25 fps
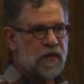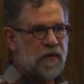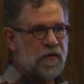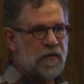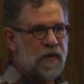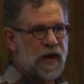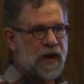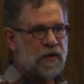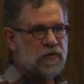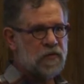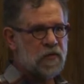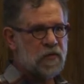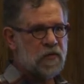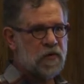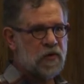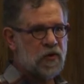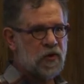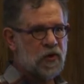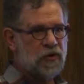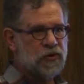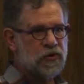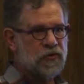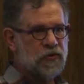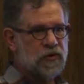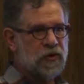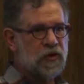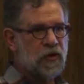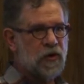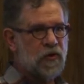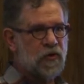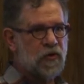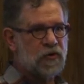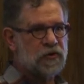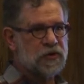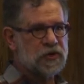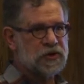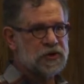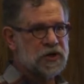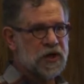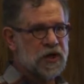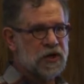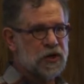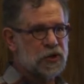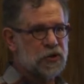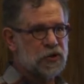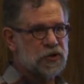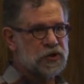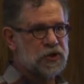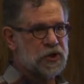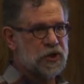Back when we were all doing OO design
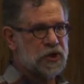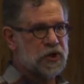and using